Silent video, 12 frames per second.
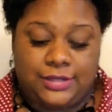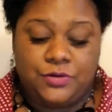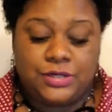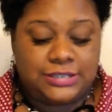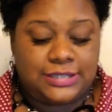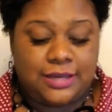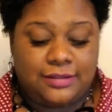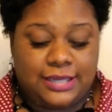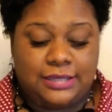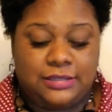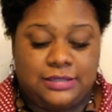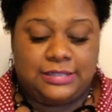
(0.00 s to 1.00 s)
And you can tell
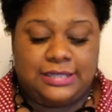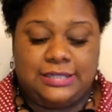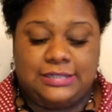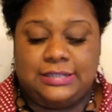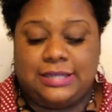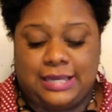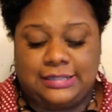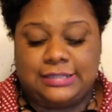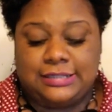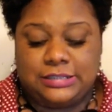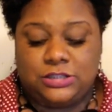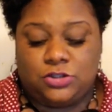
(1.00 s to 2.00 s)
they cook these, and
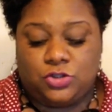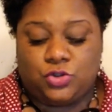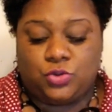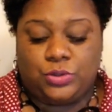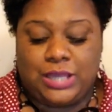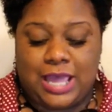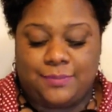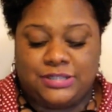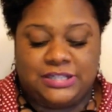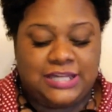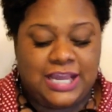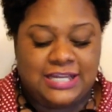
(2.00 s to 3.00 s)
like, this is a true
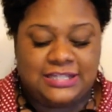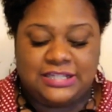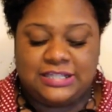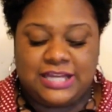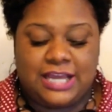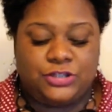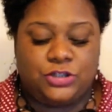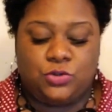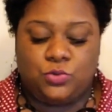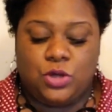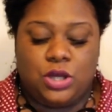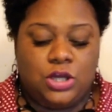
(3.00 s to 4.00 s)
cabbage taste. It's not
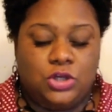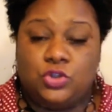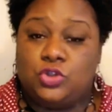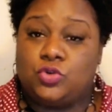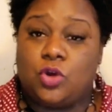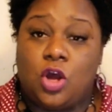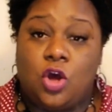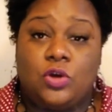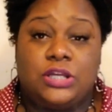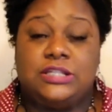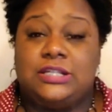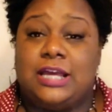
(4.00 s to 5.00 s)
too
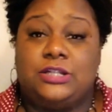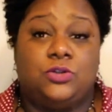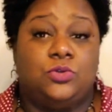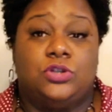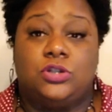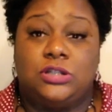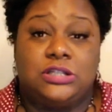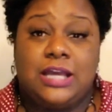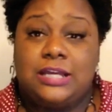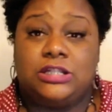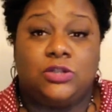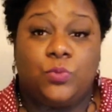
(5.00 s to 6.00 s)
strong. It's not
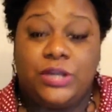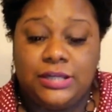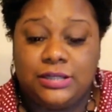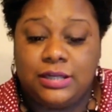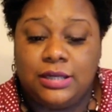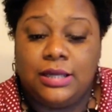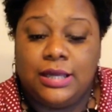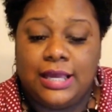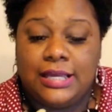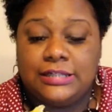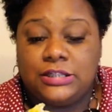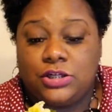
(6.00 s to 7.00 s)
sweet.
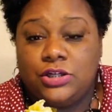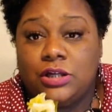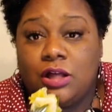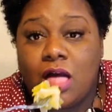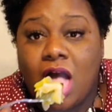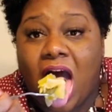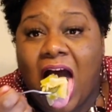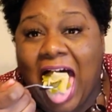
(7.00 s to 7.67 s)
It's good.